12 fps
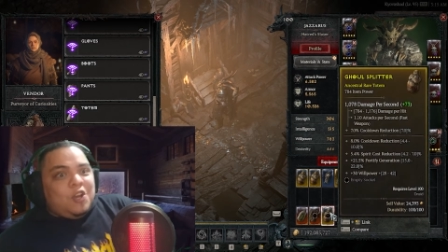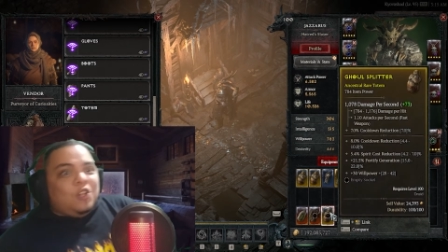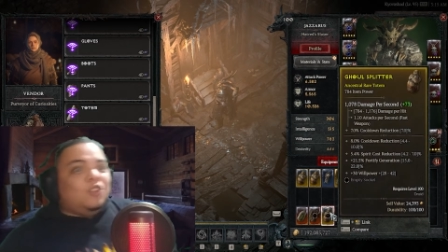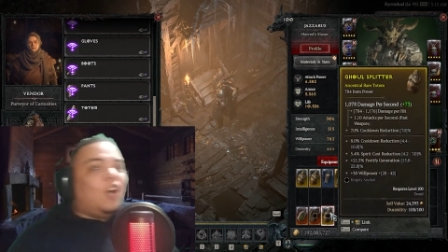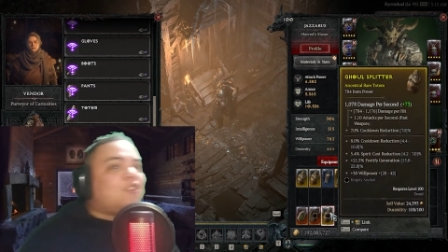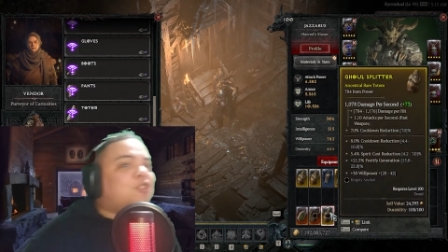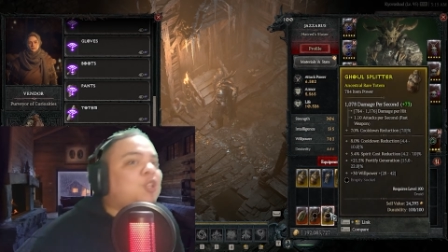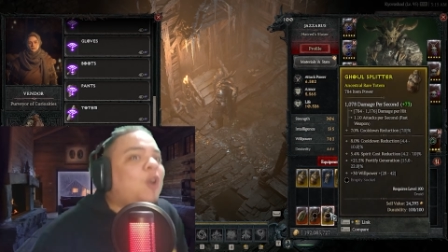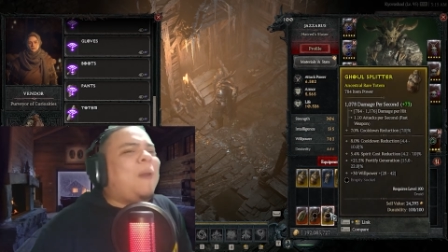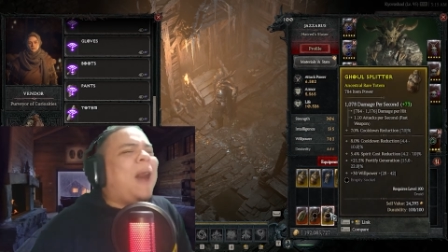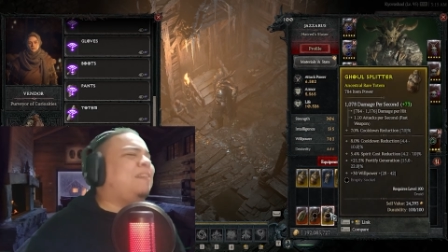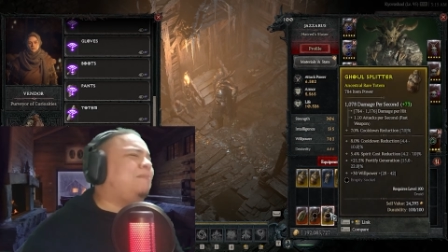Not so
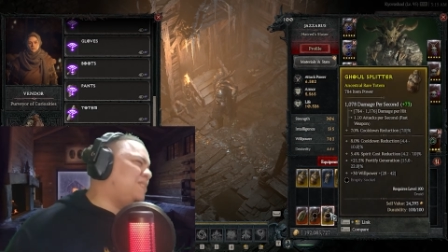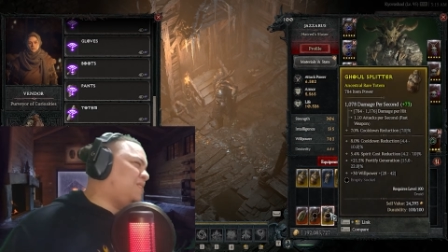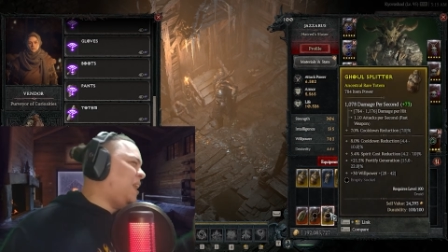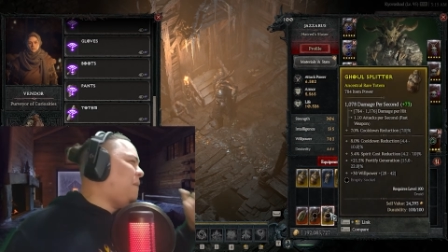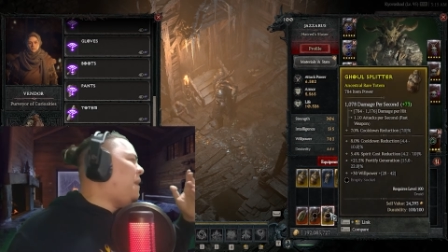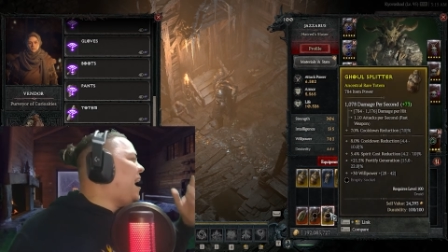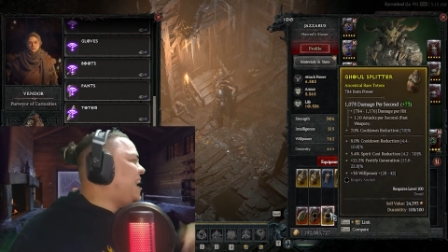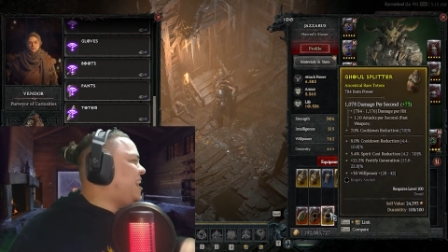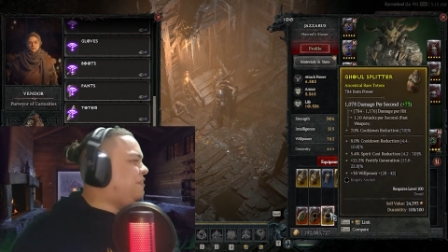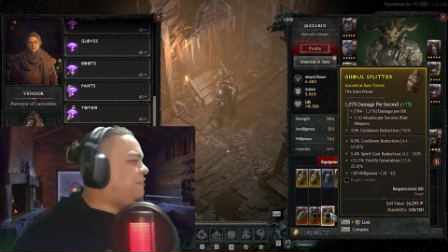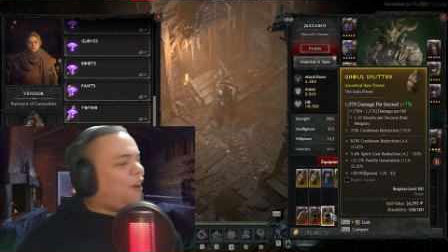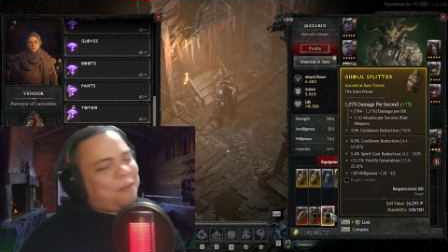bad, but seven
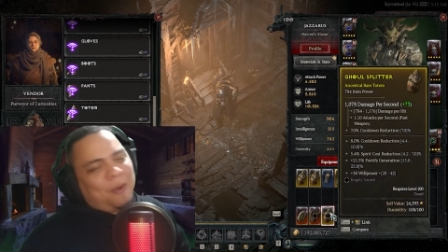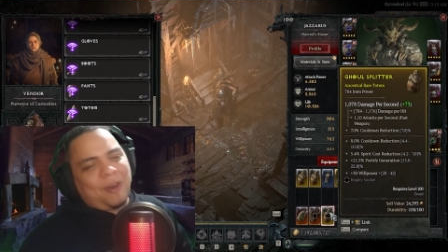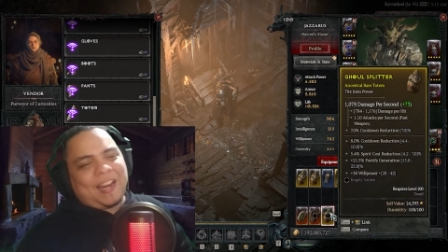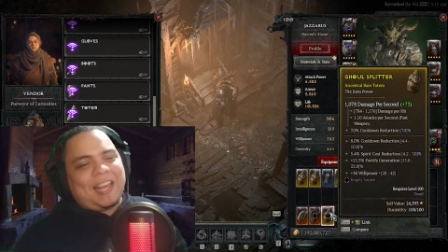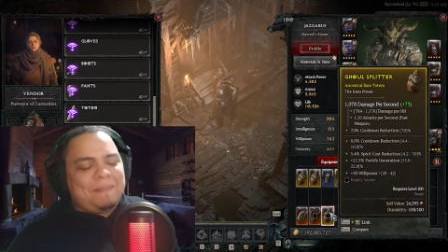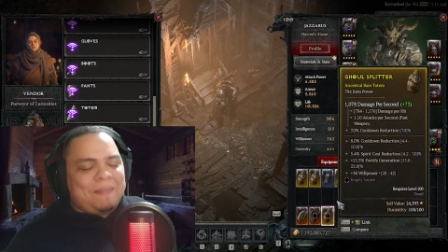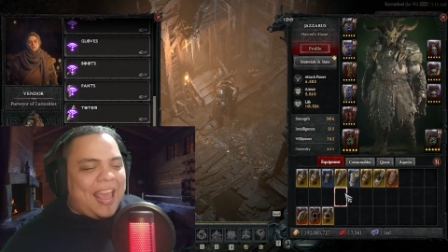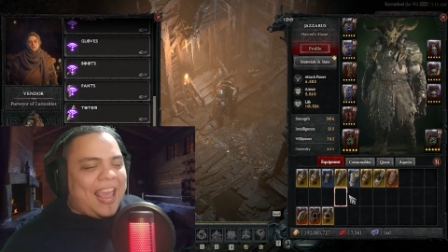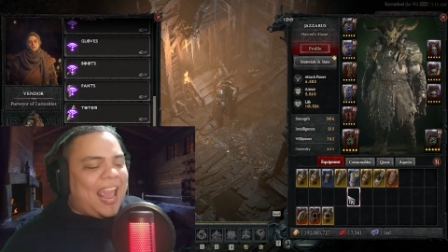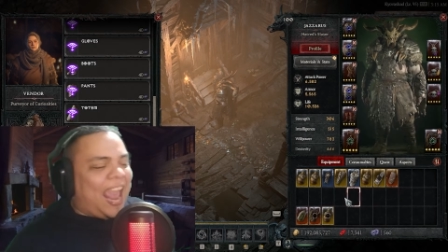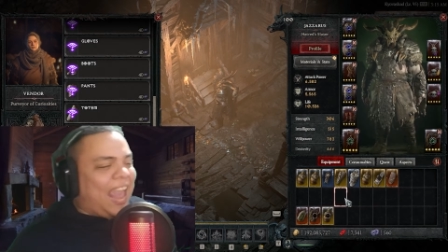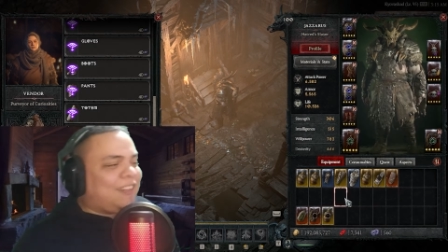eighty-four, brother. Give me
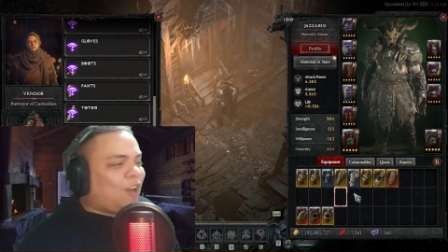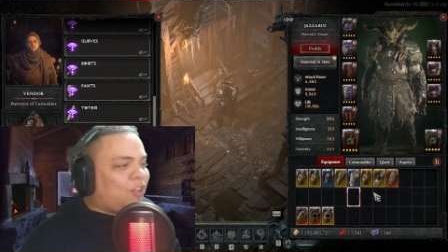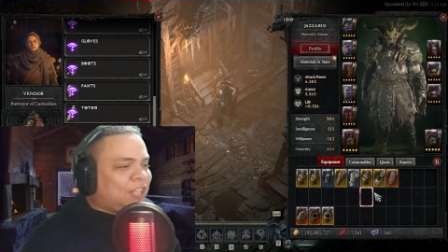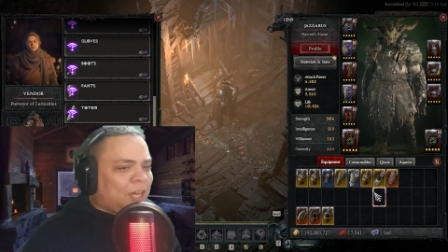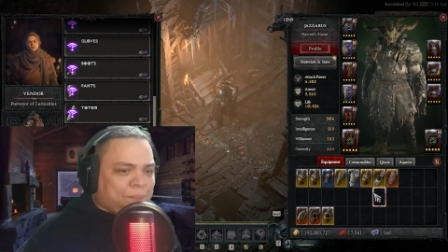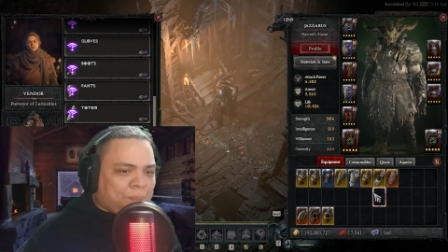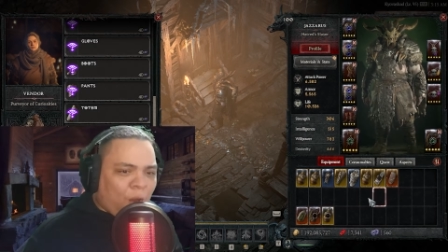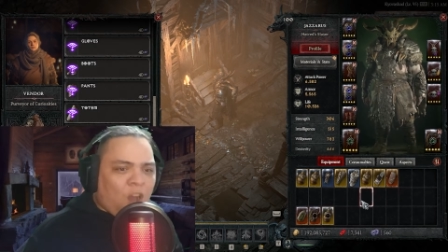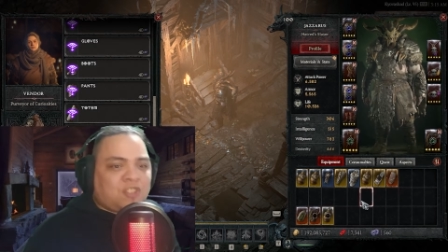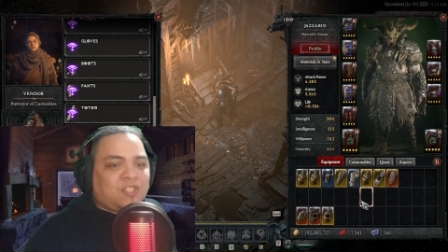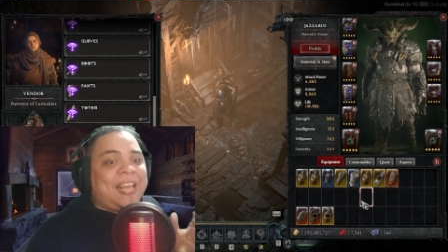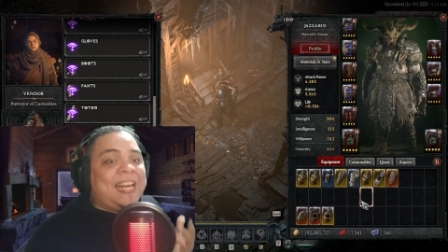eight hundred
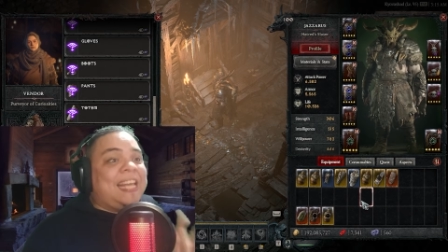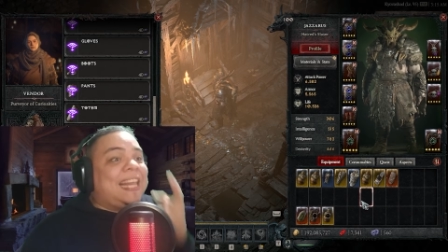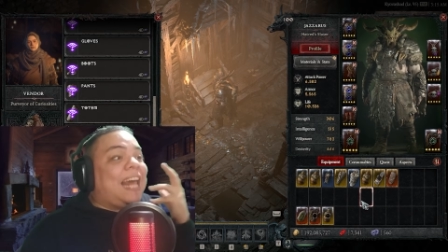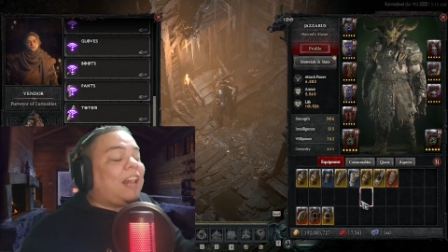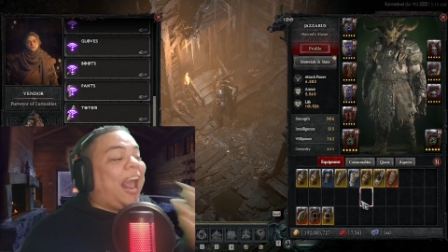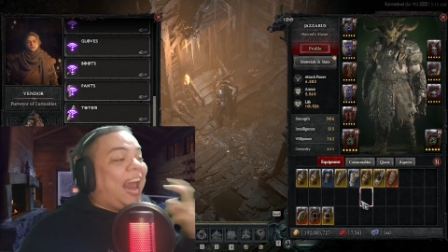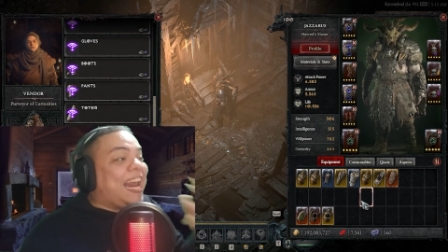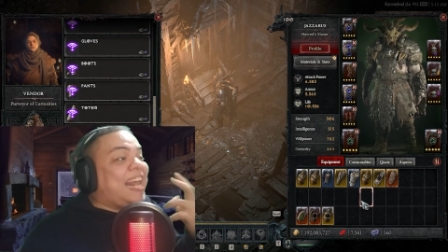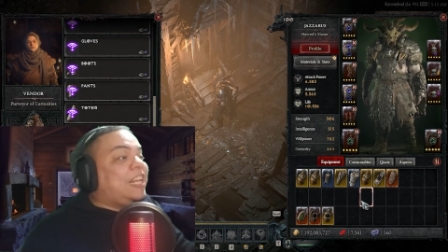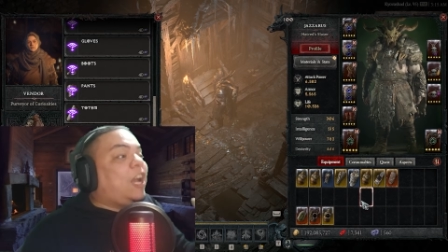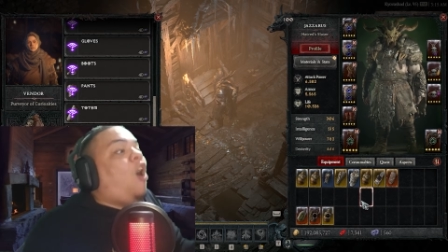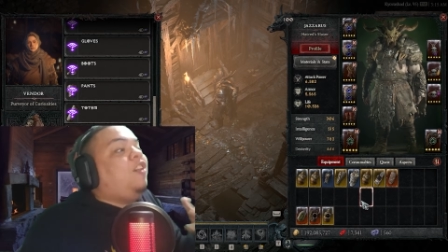plus. I need an
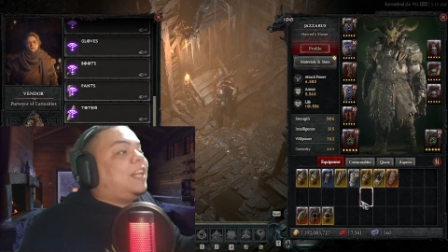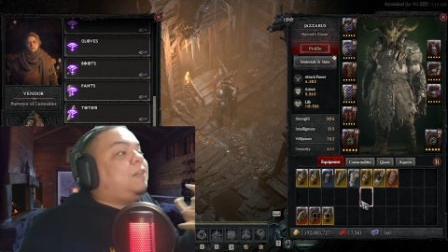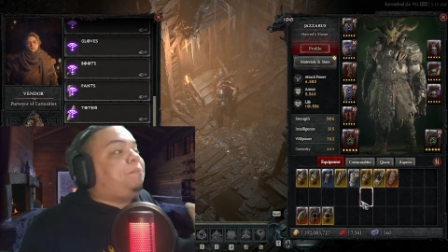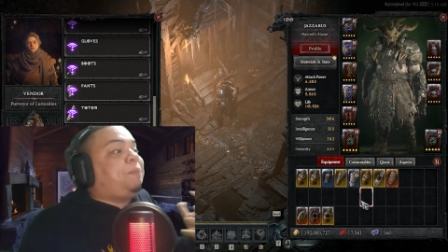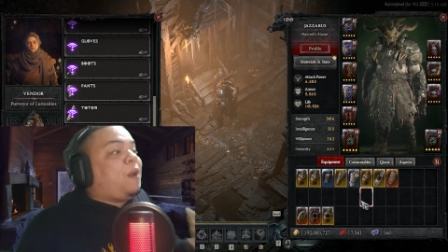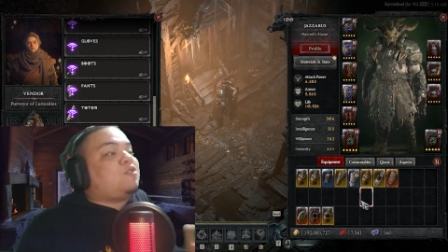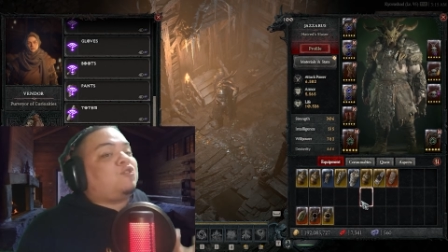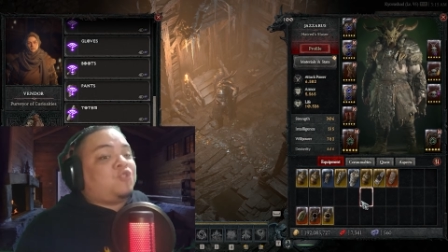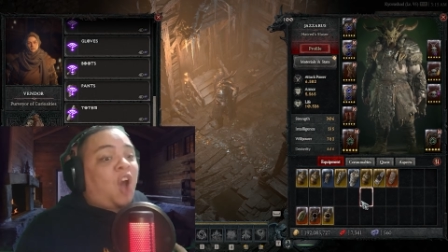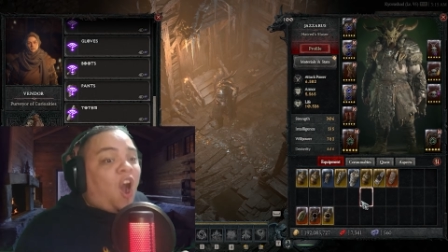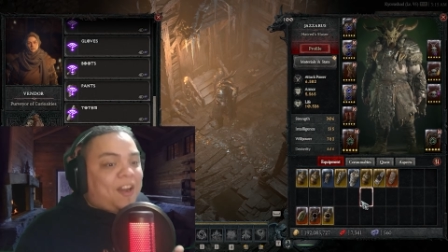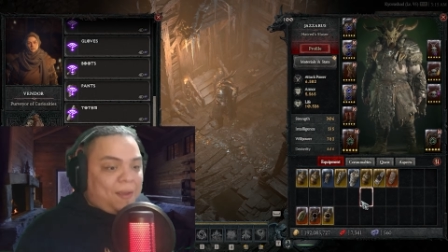eight hundred plus
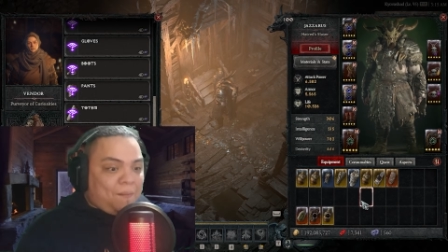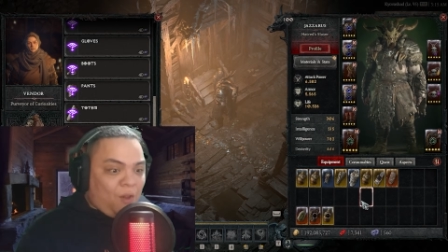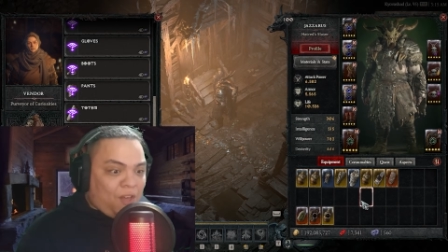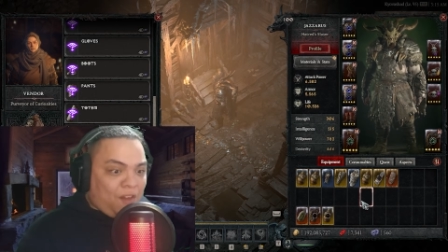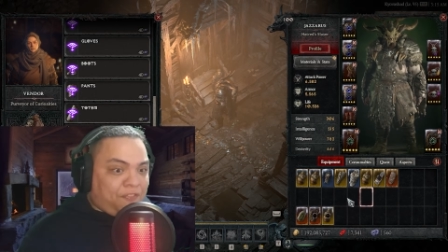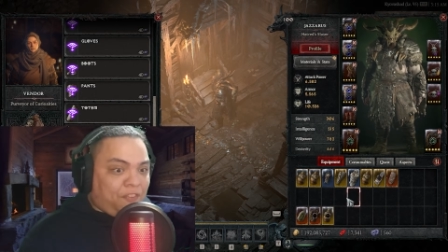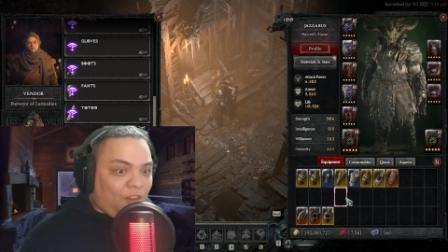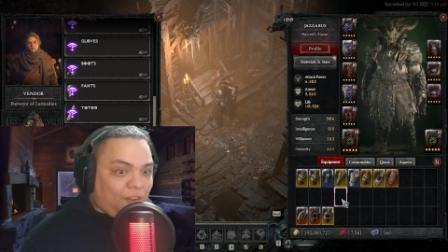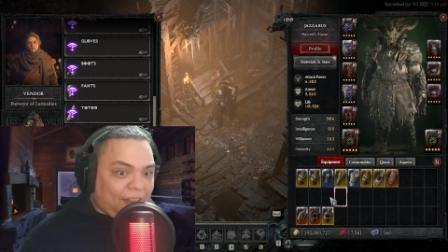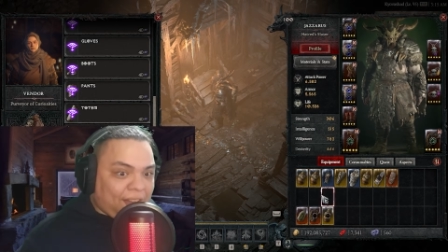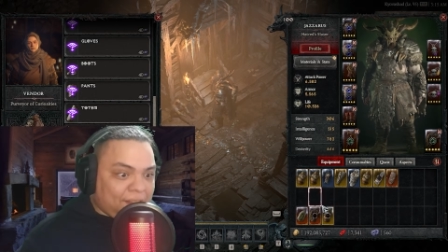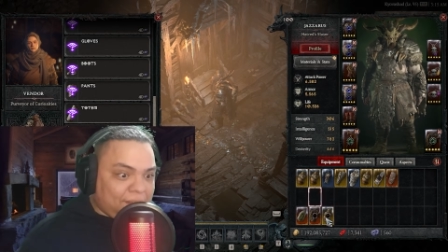starting,
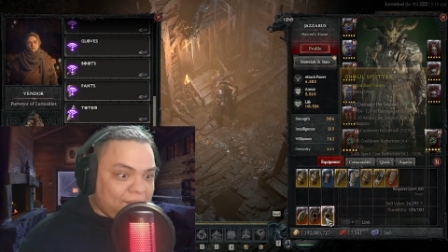motherfucker.